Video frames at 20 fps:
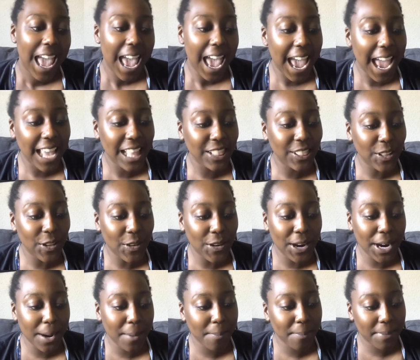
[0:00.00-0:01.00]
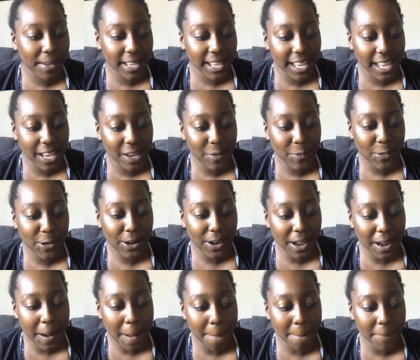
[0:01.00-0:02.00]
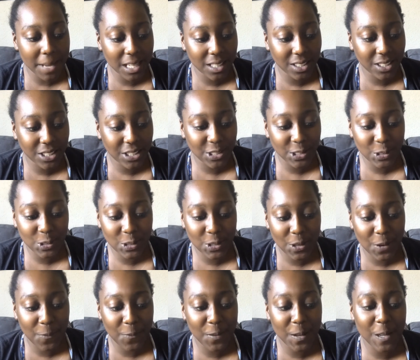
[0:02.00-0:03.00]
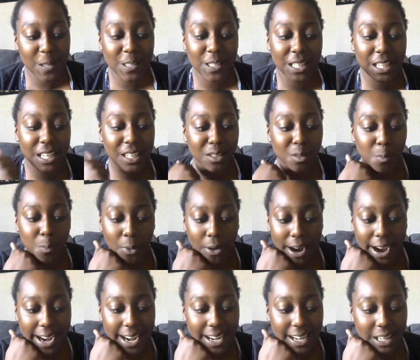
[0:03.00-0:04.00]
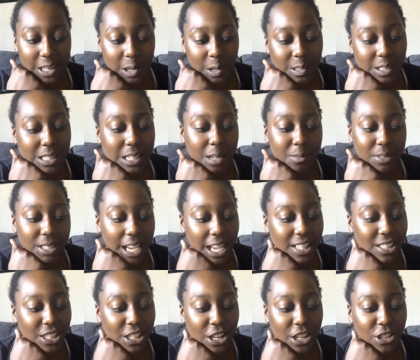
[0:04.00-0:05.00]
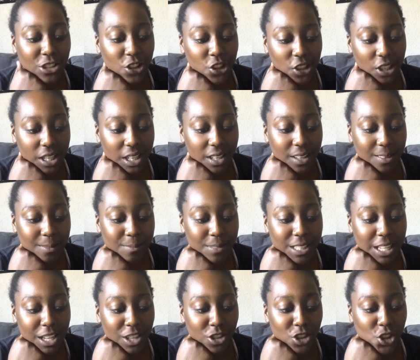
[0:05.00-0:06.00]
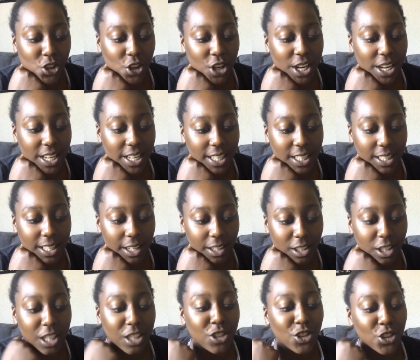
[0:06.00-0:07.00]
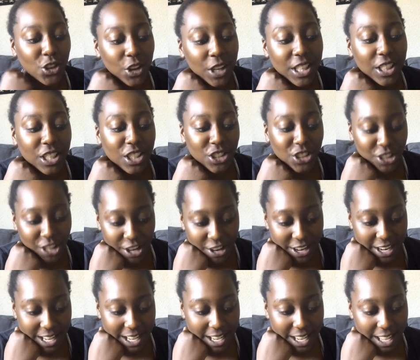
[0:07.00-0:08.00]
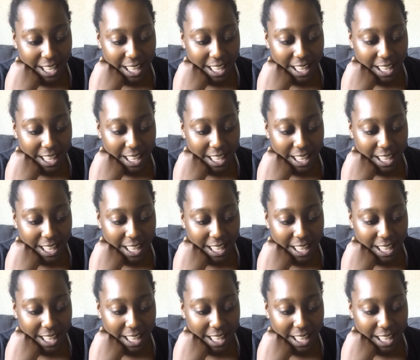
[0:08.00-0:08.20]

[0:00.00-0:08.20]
Hey Lauren B, we're gonna miss you. Your future is bright. Don't stop chasing your dreams. Enjoy your enjoy the journey.